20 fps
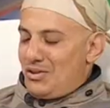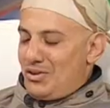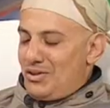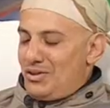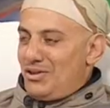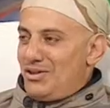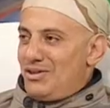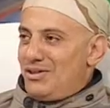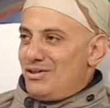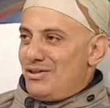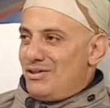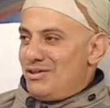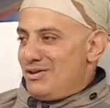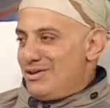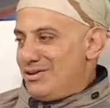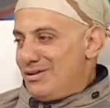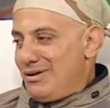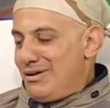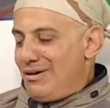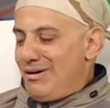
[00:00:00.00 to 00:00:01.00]
it is. This
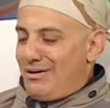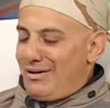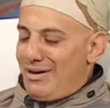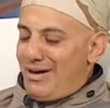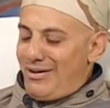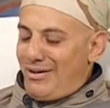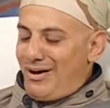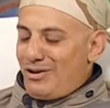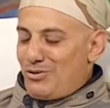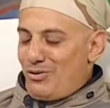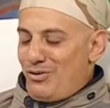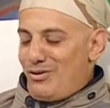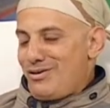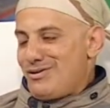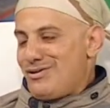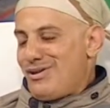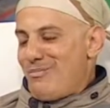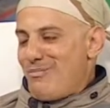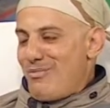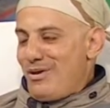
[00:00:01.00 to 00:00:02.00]
so is, uh, yeah, actually this
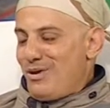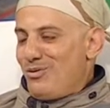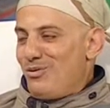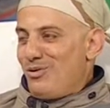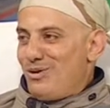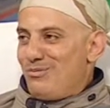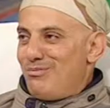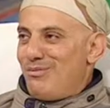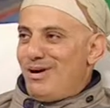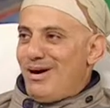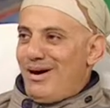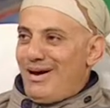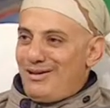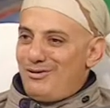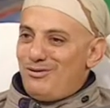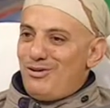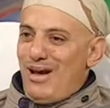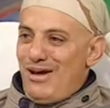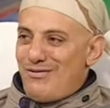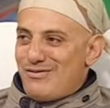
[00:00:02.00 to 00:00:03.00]
is a big one, but I
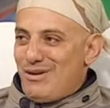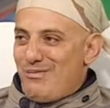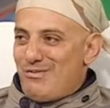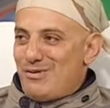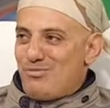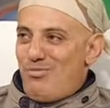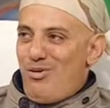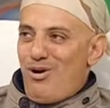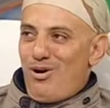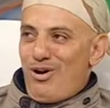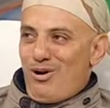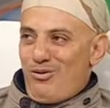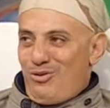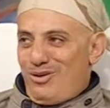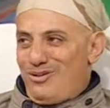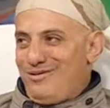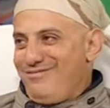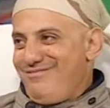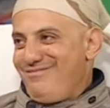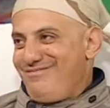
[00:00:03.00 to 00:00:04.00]
do have some smaller
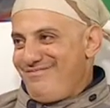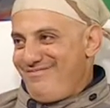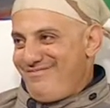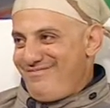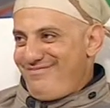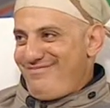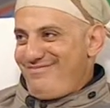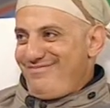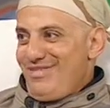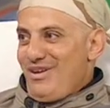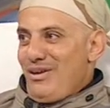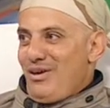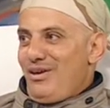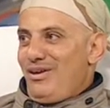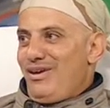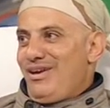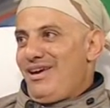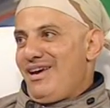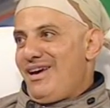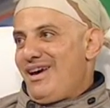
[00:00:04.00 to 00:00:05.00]
one. Really?
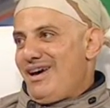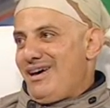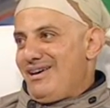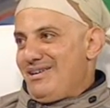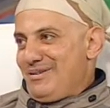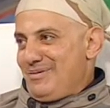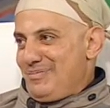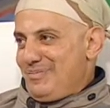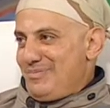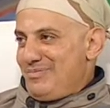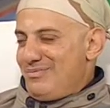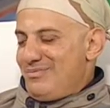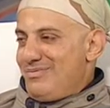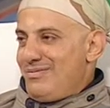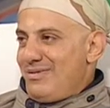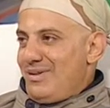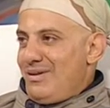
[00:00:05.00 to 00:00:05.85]
Yeah. Do you think it will